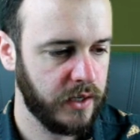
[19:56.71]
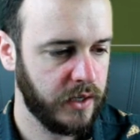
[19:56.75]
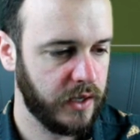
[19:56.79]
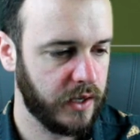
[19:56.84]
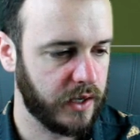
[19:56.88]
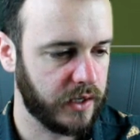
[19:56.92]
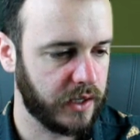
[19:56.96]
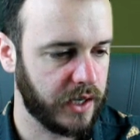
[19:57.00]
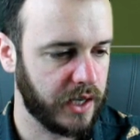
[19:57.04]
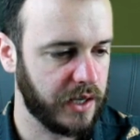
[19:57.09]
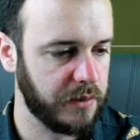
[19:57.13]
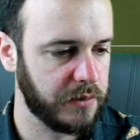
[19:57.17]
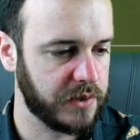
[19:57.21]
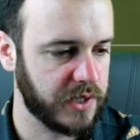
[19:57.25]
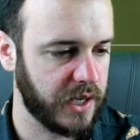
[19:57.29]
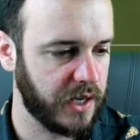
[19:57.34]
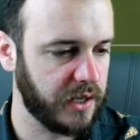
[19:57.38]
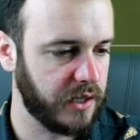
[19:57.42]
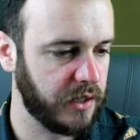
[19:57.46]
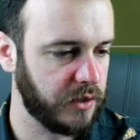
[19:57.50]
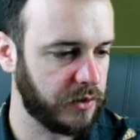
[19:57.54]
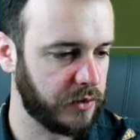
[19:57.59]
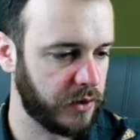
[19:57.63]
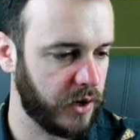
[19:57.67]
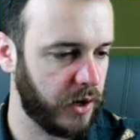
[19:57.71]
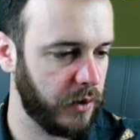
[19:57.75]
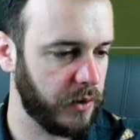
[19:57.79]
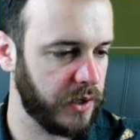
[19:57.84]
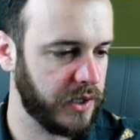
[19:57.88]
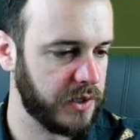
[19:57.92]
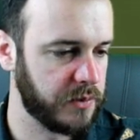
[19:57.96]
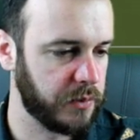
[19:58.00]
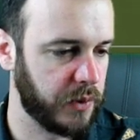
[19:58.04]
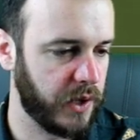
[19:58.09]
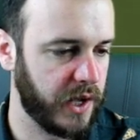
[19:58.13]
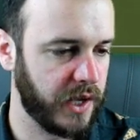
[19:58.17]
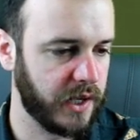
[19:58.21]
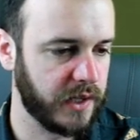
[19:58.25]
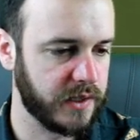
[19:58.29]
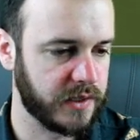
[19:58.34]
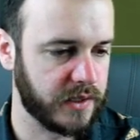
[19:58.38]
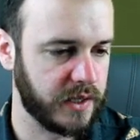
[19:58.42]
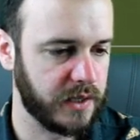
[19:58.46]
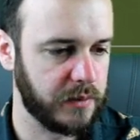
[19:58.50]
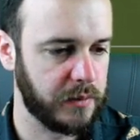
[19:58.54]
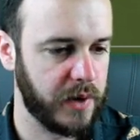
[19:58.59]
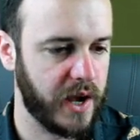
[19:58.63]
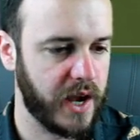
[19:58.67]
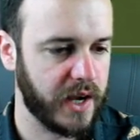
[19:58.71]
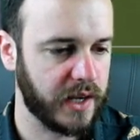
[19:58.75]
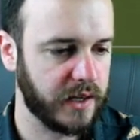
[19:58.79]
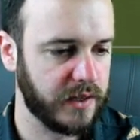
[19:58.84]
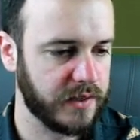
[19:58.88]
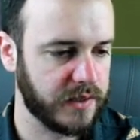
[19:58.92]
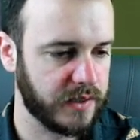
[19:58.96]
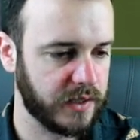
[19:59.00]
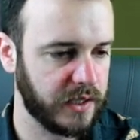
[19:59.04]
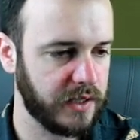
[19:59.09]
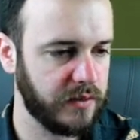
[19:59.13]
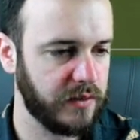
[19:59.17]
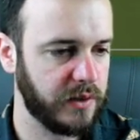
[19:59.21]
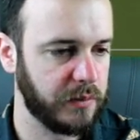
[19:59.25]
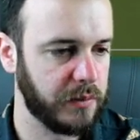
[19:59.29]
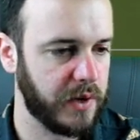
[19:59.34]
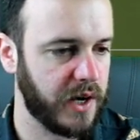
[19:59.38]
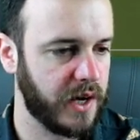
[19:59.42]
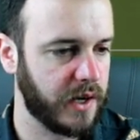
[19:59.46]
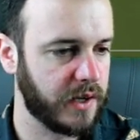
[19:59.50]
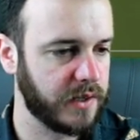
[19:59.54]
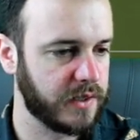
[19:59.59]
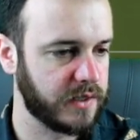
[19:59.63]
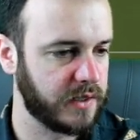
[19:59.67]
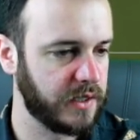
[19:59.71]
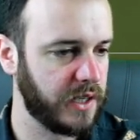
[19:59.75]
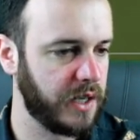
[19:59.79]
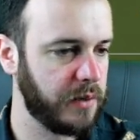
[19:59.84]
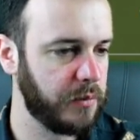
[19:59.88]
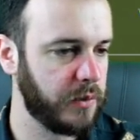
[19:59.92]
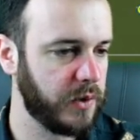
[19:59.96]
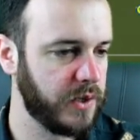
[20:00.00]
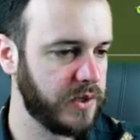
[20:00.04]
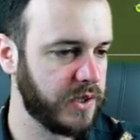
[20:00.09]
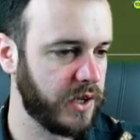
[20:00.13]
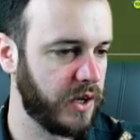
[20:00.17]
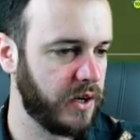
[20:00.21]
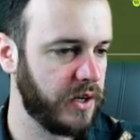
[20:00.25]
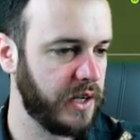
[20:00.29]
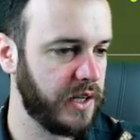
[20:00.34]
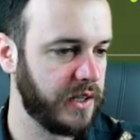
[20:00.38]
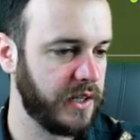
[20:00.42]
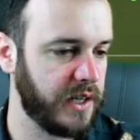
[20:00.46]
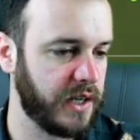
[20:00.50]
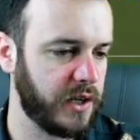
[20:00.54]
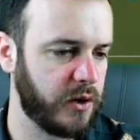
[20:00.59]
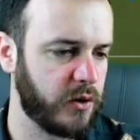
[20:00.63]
Akeem's taking throw-ins, playing at centre-back, and it's leaving Marcus Stamp on his own out there.